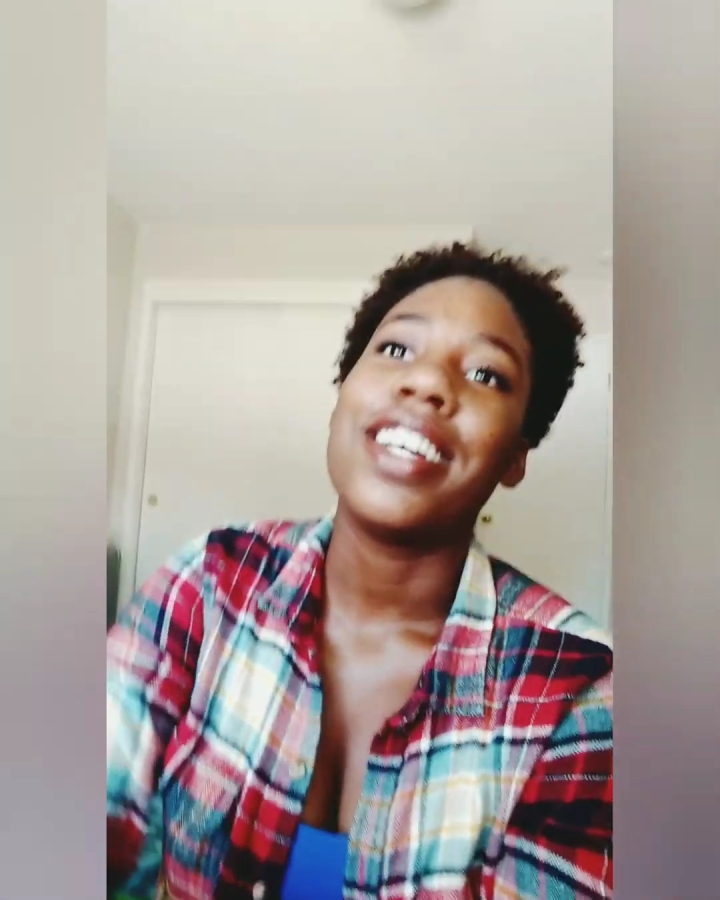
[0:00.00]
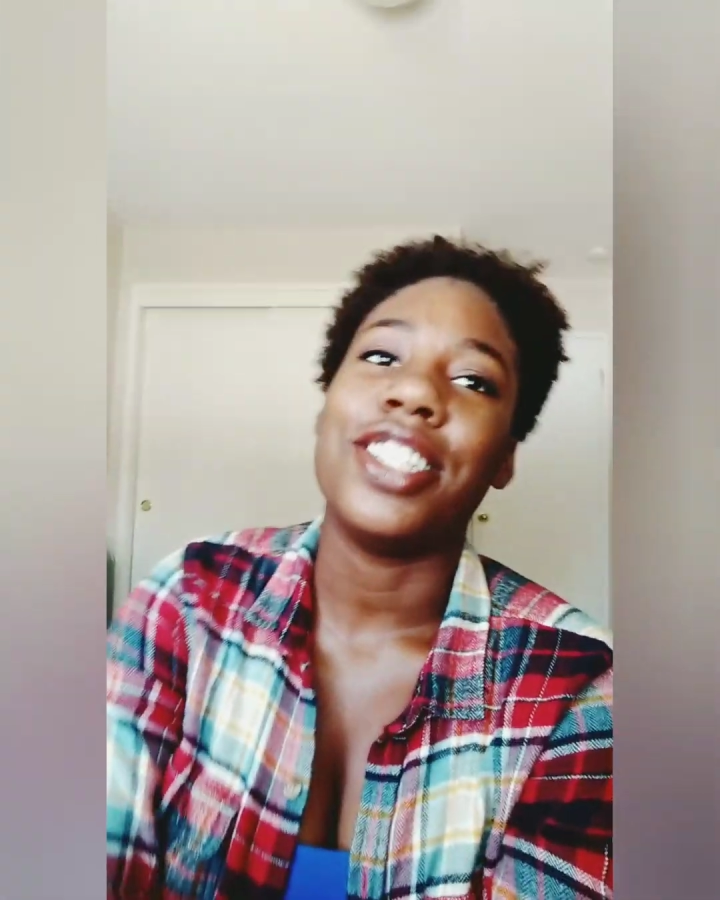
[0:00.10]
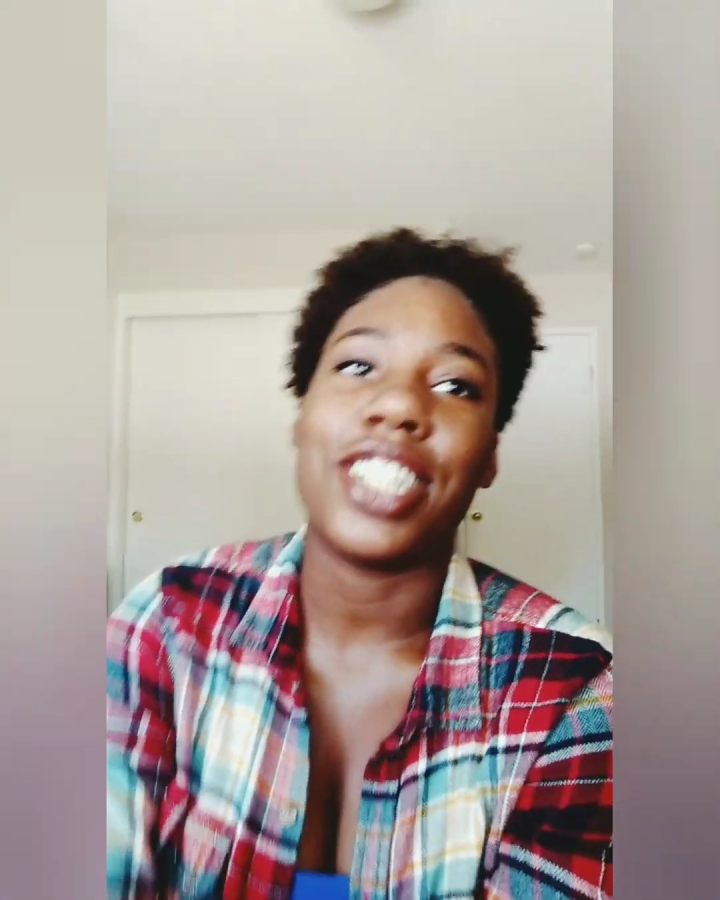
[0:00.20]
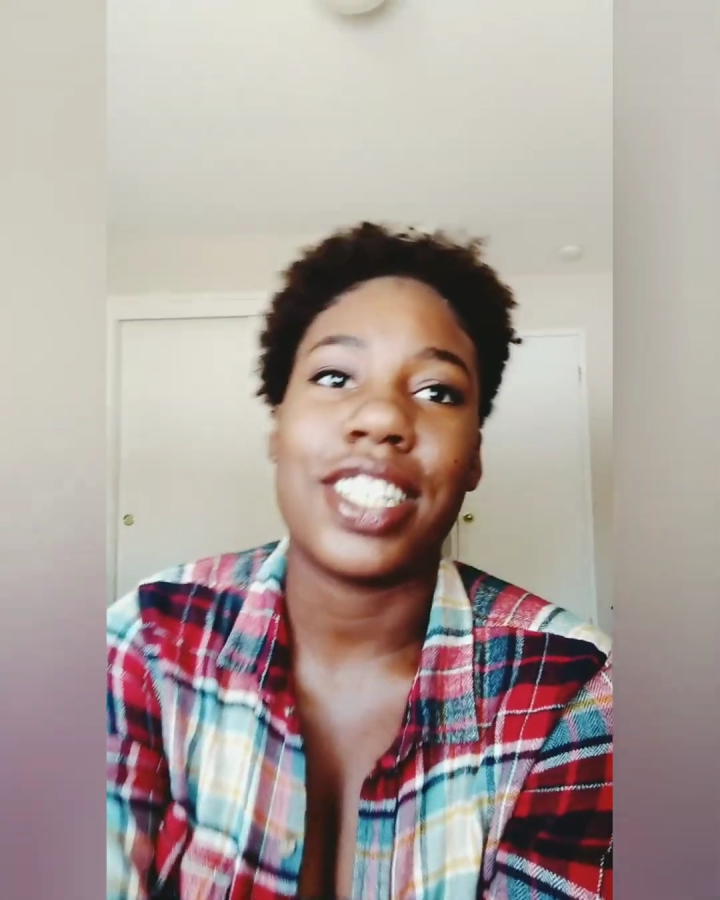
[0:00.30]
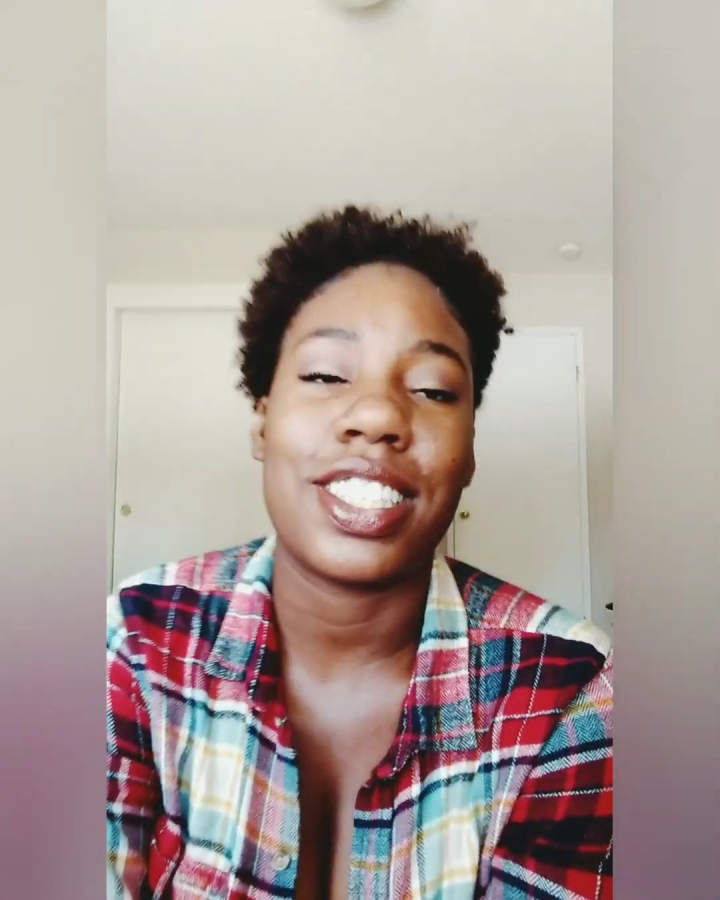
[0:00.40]

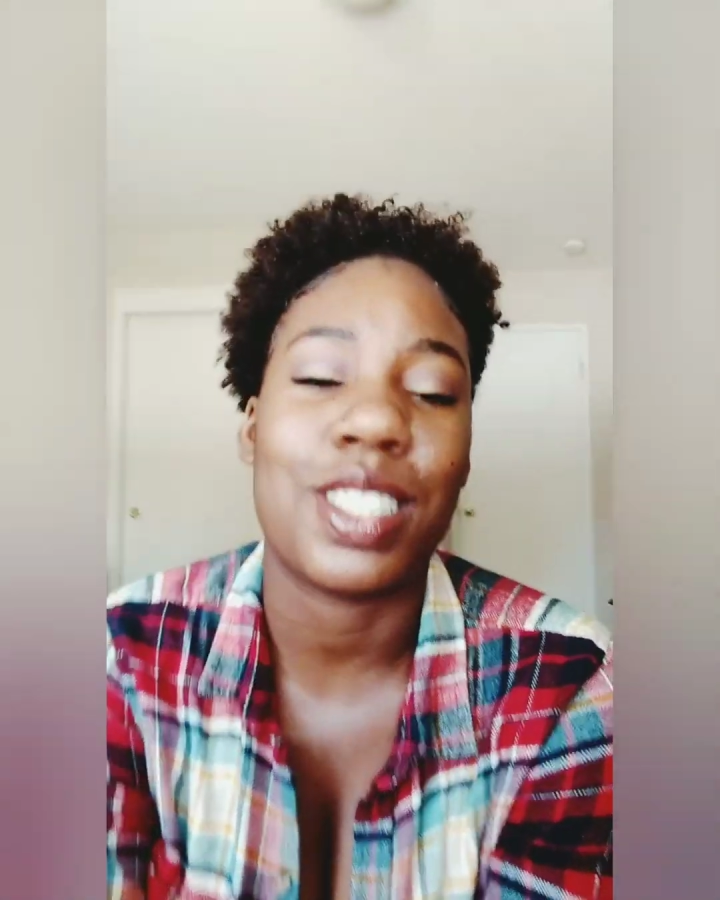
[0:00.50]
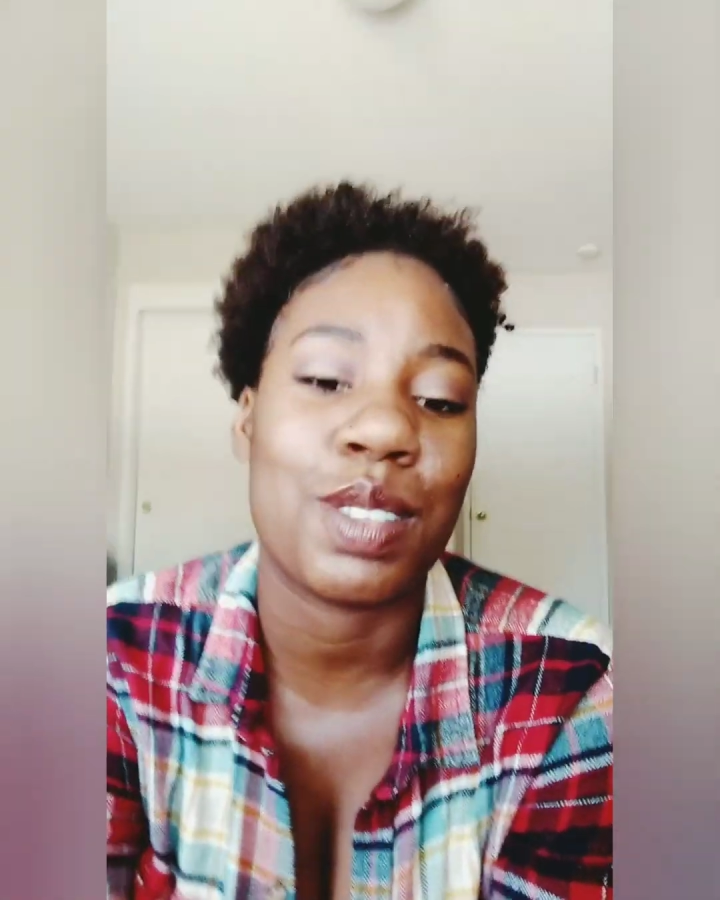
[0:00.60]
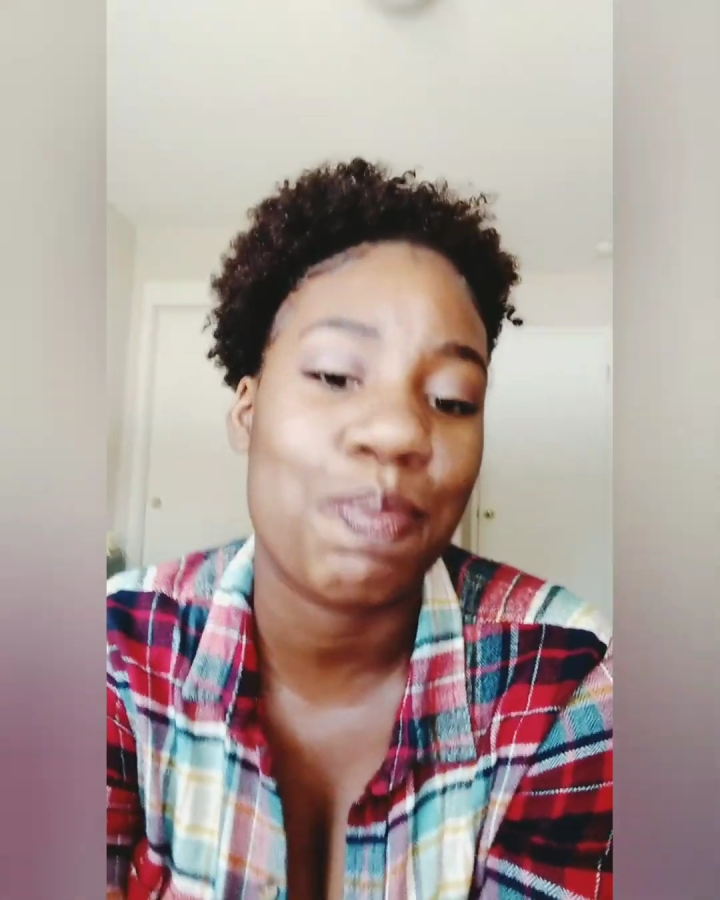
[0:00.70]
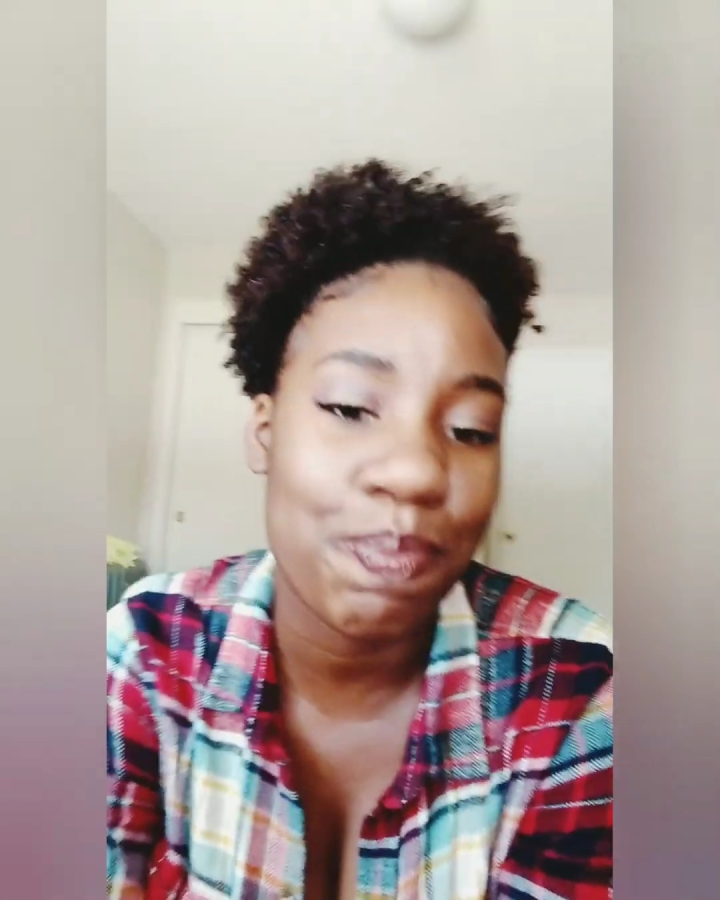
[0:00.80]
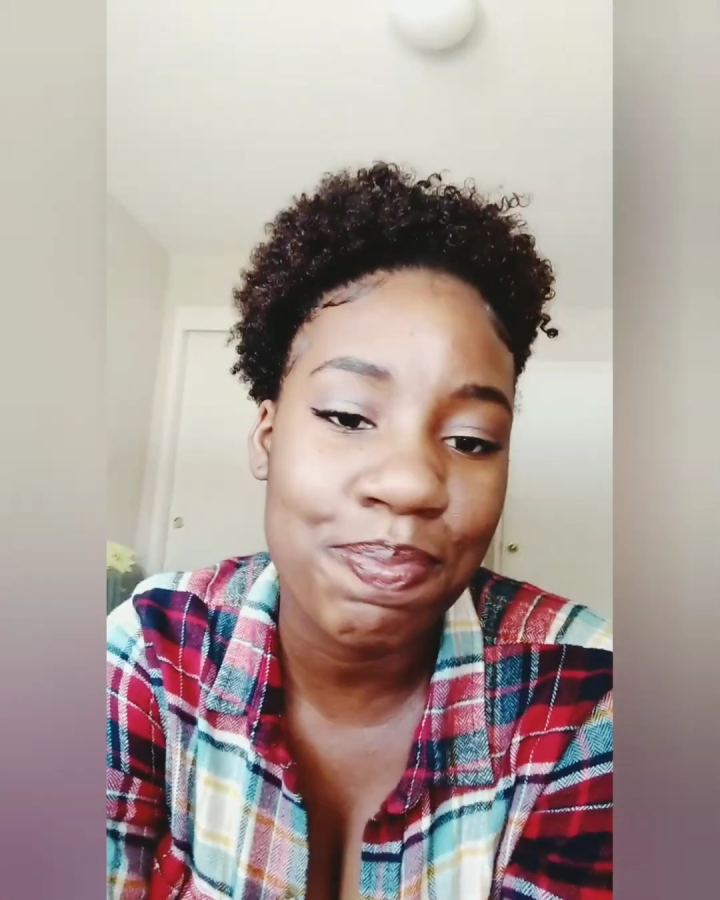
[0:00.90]

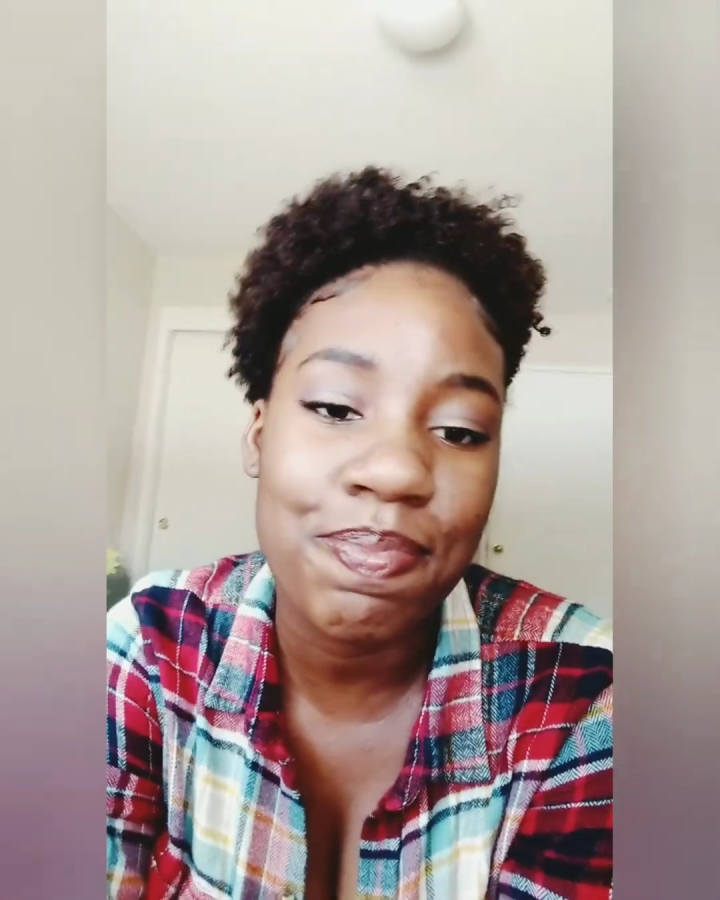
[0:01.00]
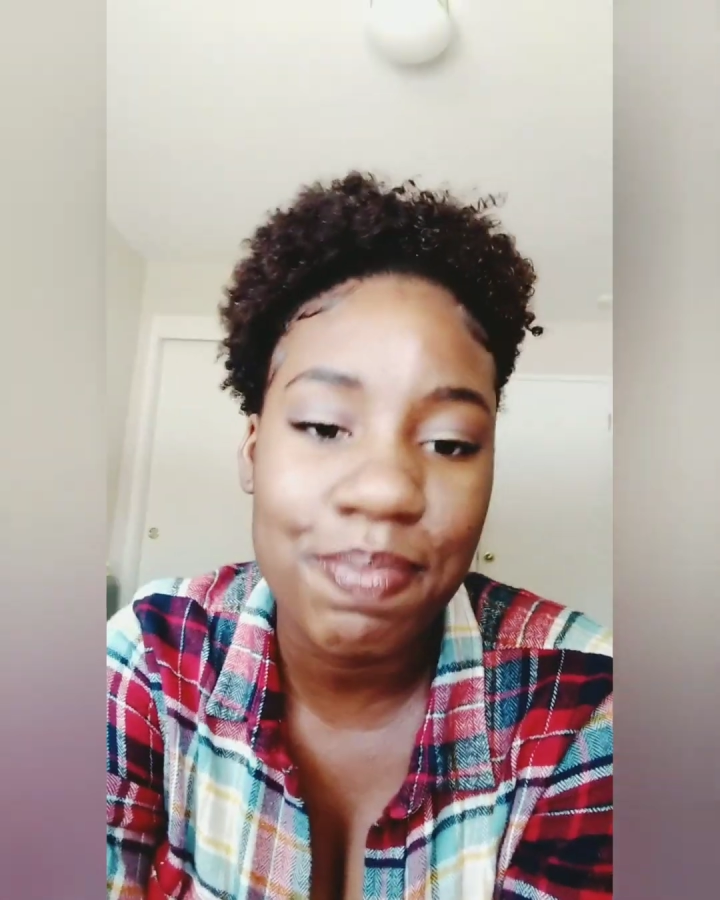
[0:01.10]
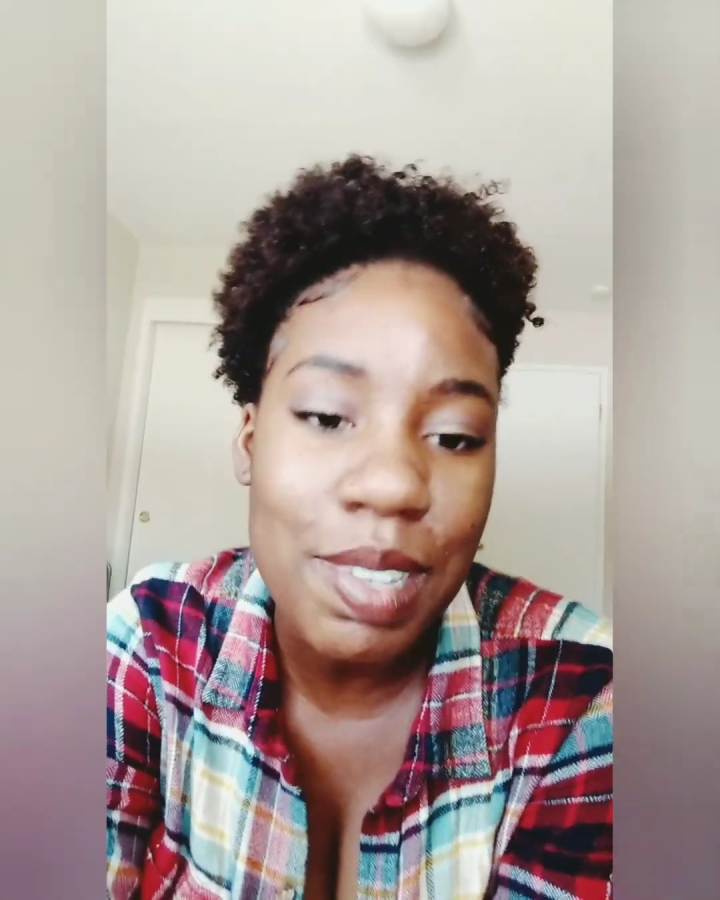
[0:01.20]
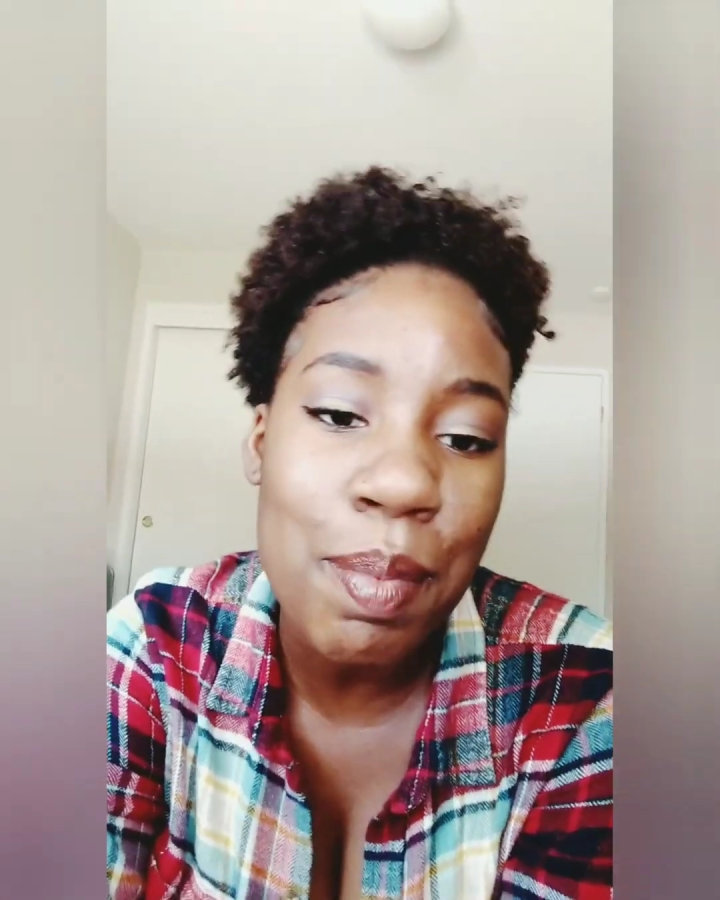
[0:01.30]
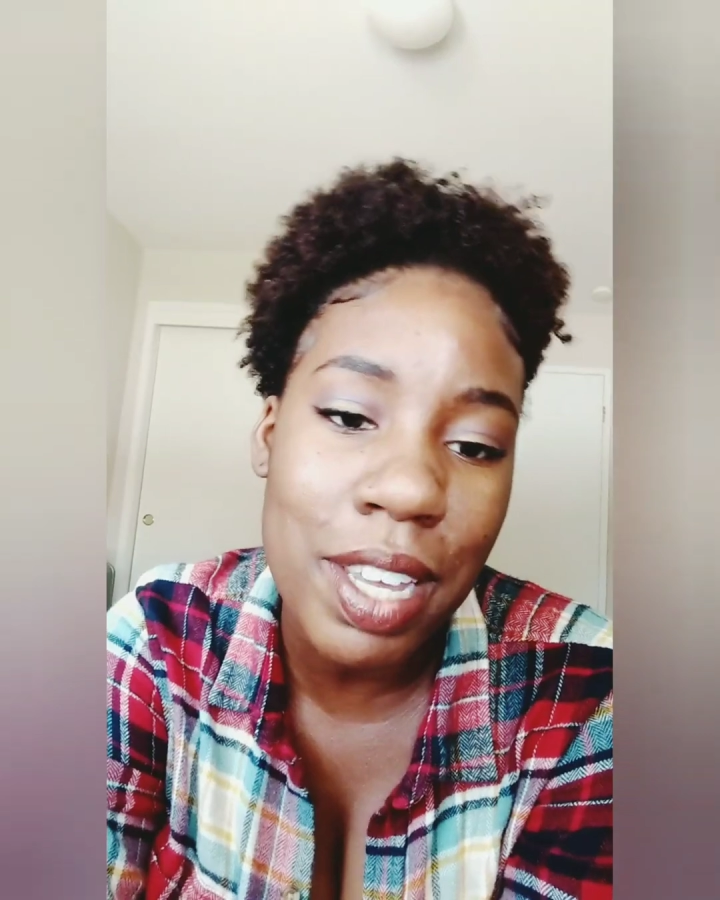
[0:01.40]

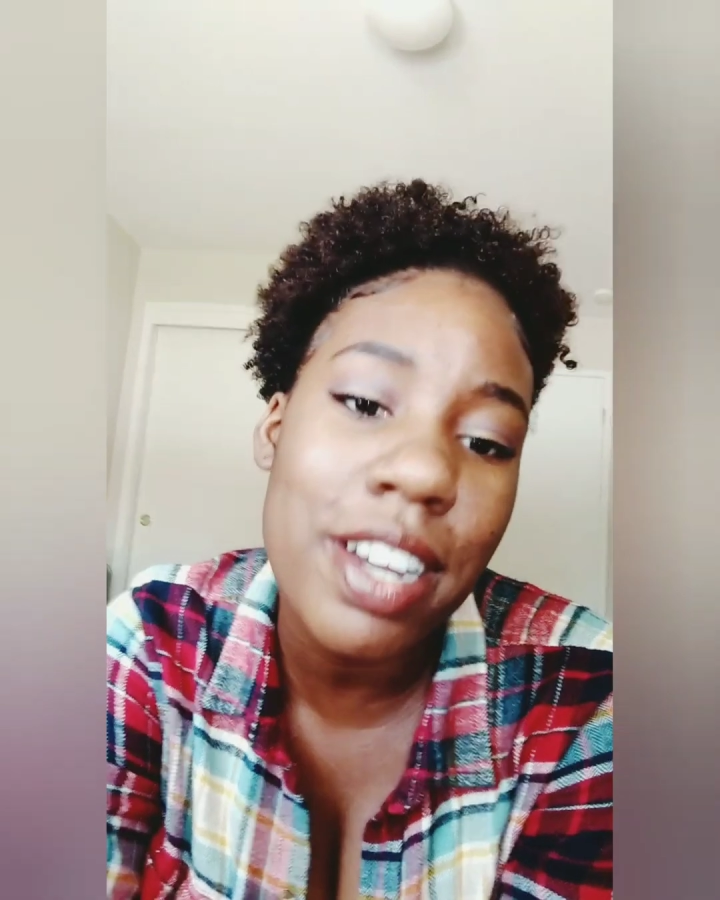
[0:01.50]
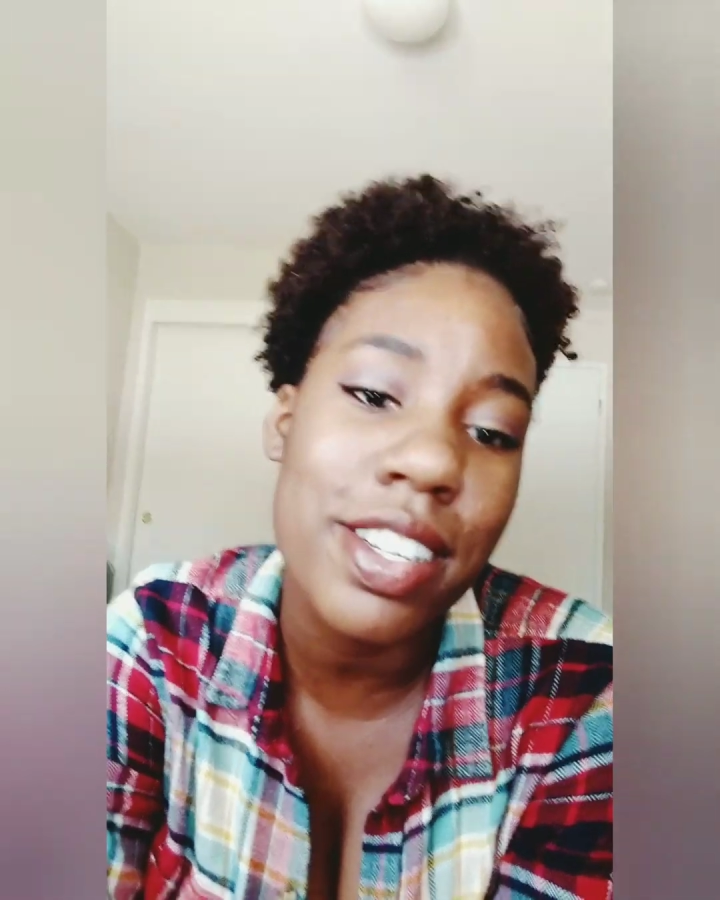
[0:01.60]
Just be